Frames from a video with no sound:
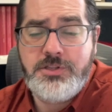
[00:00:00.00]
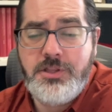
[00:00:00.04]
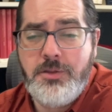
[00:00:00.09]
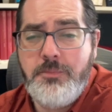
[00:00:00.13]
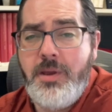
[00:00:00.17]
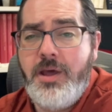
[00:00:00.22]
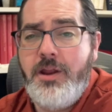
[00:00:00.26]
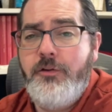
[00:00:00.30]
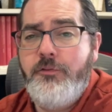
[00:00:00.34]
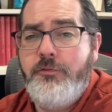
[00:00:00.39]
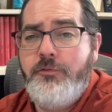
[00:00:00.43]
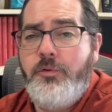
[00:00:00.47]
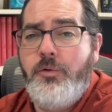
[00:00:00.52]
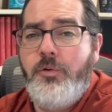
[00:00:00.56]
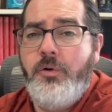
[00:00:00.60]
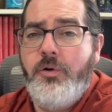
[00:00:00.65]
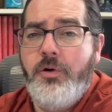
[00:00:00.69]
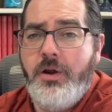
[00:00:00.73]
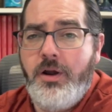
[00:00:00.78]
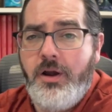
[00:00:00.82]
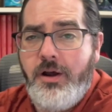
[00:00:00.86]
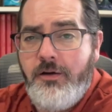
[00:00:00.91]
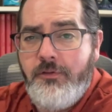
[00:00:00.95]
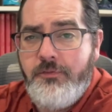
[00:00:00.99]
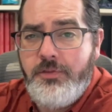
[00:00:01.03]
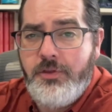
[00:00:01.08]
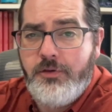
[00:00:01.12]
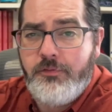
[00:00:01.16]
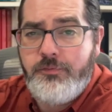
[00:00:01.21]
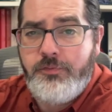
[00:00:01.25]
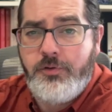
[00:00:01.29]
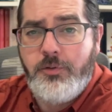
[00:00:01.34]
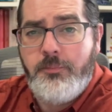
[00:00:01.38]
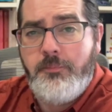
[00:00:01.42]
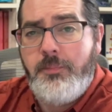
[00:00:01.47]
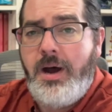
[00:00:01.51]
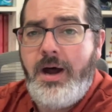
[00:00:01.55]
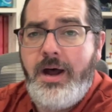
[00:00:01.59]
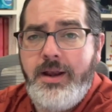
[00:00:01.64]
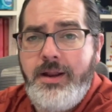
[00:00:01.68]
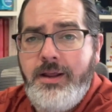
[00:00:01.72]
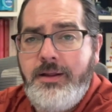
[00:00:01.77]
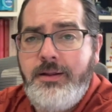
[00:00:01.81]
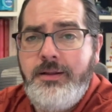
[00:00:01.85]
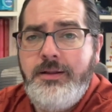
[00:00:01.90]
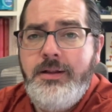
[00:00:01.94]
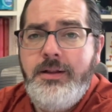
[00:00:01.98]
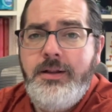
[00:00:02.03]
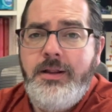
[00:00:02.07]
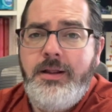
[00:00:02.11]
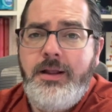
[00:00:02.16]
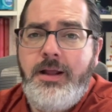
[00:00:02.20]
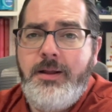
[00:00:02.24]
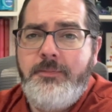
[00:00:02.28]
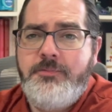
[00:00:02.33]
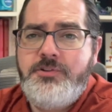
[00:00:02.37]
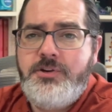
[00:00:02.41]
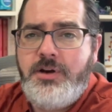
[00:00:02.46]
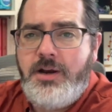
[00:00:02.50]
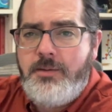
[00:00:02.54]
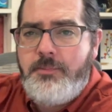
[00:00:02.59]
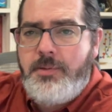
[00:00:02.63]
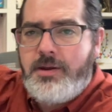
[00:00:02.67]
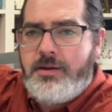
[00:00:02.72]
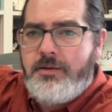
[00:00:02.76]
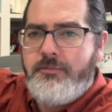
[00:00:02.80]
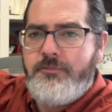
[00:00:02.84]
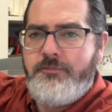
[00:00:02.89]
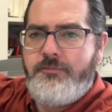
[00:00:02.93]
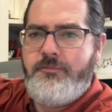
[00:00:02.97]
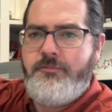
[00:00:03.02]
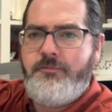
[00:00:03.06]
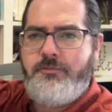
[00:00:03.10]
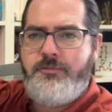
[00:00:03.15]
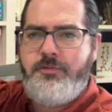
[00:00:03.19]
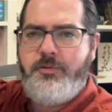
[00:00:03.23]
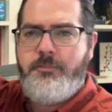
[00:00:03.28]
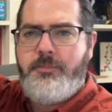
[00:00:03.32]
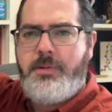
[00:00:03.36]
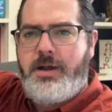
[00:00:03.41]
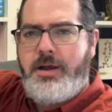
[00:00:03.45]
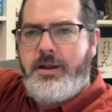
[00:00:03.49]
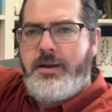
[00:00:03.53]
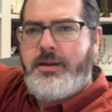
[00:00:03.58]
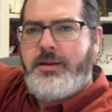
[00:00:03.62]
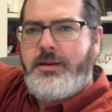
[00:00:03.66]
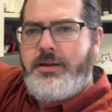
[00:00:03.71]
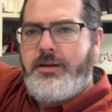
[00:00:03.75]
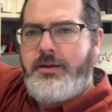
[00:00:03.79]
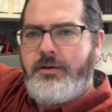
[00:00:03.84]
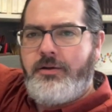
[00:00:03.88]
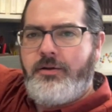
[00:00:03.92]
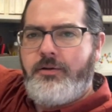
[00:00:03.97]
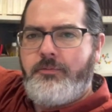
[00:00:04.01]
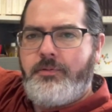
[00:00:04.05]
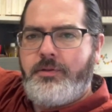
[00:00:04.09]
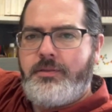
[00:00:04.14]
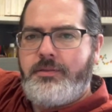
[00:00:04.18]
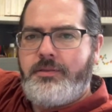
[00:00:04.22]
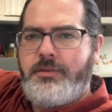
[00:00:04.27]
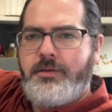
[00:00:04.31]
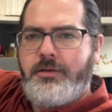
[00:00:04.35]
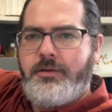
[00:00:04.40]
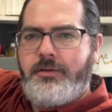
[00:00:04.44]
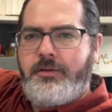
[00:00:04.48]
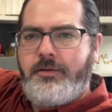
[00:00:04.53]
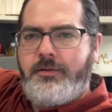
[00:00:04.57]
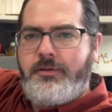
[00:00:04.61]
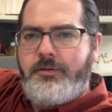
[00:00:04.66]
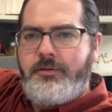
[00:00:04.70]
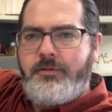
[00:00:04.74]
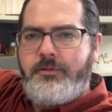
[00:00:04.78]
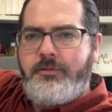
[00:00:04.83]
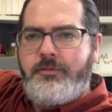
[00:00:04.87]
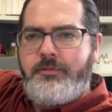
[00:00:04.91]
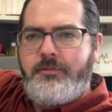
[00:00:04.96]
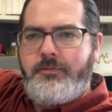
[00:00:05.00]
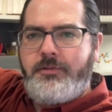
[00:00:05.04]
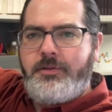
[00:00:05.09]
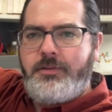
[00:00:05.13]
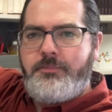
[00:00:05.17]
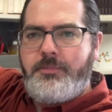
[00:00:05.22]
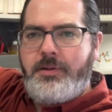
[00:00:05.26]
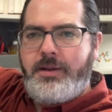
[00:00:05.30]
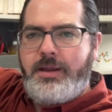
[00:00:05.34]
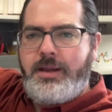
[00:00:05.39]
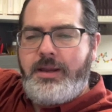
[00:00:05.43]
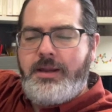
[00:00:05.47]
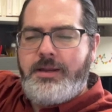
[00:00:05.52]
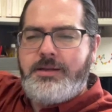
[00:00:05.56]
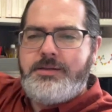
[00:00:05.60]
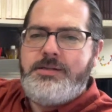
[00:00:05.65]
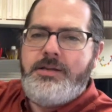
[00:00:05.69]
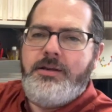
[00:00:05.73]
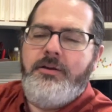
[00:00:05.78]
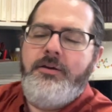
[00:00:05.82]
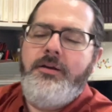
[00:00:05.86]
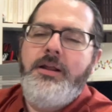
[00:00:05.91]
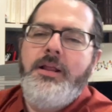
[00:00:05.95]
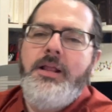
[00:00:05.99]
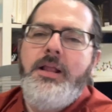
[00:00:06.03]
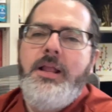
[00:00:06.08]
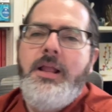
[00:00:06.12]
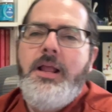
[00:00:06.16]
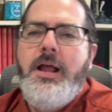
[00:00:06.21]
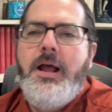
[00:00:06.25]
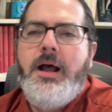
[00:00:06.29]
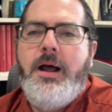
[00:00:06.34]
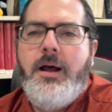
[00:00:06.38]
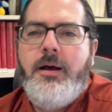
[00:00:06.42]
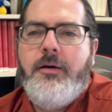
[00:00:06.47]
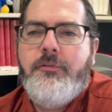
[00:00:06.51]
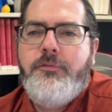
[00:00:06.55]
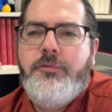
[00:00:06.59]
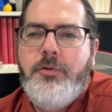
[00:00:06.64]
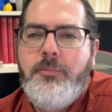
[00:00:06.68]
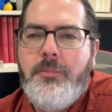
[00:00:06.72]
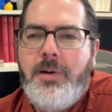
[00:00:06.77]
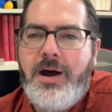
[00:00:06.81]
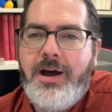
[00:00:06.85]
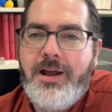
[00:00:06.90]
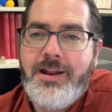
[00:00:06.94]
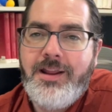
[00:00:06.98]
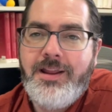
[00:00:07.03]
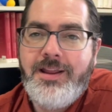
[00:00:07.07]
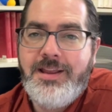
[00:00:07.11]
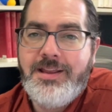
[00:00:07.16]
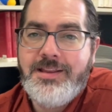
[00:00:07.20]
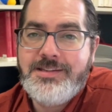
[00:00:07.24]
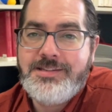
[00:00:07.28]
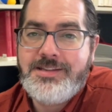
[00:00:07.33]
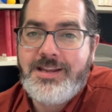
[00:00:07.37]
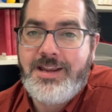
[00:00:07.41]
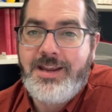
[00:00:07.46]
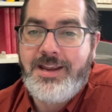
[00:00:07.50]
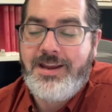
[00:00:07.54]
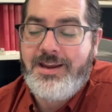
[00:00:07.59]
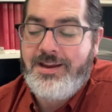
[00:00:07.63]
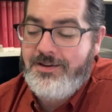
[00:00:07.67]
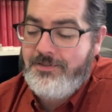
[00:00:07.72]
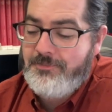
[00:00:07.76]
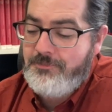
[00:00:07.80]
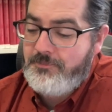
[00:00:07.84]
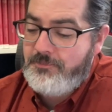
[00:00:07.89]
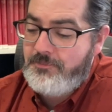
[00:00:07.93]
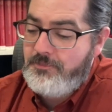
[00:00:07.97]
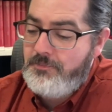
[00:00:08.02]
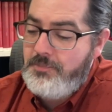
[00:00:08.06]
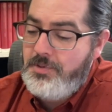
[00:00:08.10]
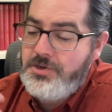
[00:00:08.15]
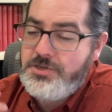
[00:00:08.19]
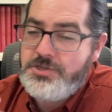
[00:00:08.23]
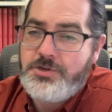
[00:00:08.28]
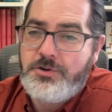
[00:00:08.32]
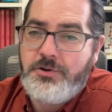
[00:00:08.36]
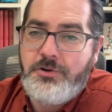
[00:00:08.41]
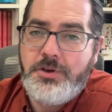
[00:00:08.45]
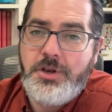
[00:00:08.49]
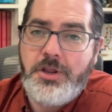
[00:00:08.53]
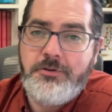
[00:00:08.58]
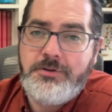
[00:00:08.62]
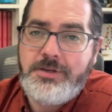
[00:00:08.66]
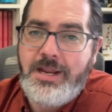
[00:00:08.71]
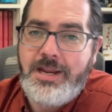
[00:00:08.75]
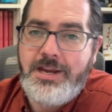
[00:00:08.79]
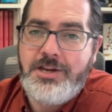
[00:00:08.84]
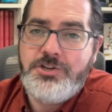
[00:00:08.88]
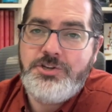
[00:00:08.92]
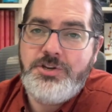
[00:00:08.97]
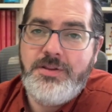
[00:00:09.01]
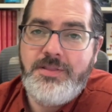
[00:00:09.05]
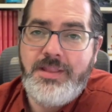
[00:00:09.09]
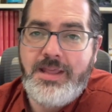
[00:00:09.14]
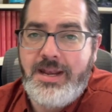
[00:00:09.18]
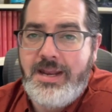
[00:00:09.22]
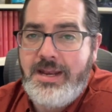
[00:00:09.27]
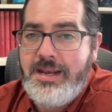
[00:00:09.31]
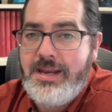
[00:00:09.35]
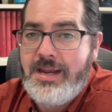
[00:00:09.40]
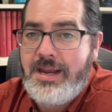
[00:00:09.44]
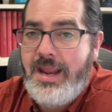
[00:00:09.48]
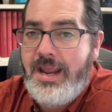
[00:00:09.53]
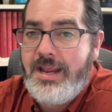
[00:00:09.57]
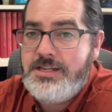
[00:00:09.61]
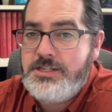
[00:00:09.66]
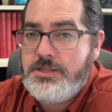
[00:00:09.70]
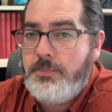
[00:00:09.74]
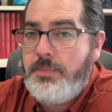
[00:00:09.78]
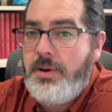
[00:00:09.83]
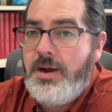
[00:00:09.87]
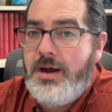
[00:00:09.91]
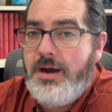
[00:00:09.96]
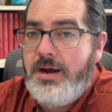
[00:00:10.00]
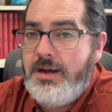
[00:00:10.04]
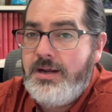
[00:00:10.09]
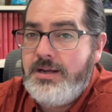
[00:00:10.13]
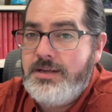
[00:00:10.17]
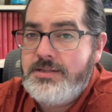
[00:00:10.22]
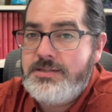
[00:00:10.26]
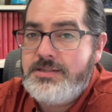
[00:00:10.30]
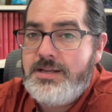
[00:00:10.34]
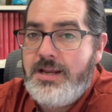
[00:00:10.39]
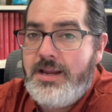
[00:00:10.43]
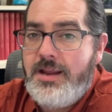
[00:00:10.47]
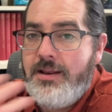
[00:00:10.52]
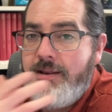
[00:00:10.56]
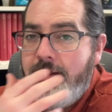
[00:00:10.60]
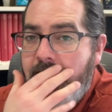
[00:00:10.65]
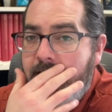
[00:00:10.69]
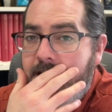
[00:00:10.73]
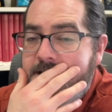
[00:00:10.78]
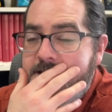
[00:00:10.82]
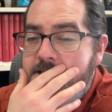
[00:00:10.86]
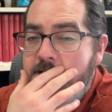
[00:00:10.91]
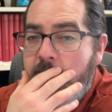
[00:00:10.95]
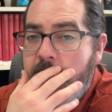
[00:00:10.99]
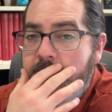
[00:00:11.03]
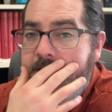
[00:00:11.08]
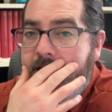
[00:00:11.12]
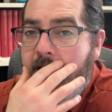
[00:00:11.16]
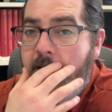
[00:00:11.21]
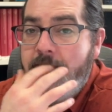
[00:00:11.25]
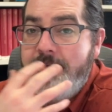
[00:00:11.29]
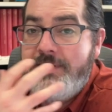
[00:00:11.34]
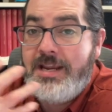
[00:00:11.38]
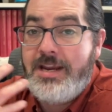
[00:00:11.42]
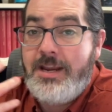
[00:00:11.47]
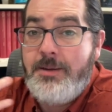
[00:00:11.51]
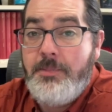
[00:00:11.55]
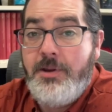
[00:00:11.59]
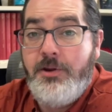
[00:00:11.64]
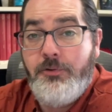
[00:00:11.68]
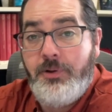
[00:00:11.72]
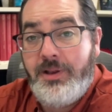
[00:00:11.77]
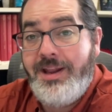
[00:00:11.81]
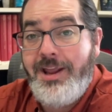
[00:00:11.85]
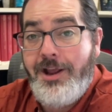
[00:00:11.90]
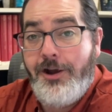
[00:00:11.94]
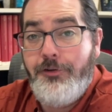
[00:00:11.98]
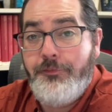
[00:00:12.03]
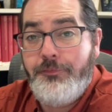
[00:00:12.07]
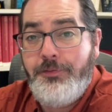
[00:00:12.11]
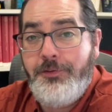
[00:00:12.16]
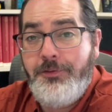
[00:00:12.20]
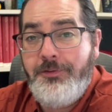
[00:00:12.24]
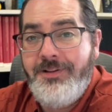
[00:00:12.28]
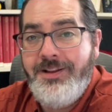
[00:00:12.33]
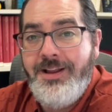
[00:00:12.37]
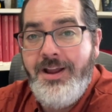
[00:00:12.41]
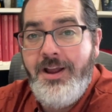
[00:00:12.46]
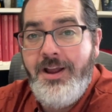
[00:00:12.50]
the metaphor of the fermata. I'm trying to make a fermata here with uh, with my hands here. Uh, fermata is a musical notation that indicates a pause, and that sometimes that can be really helpful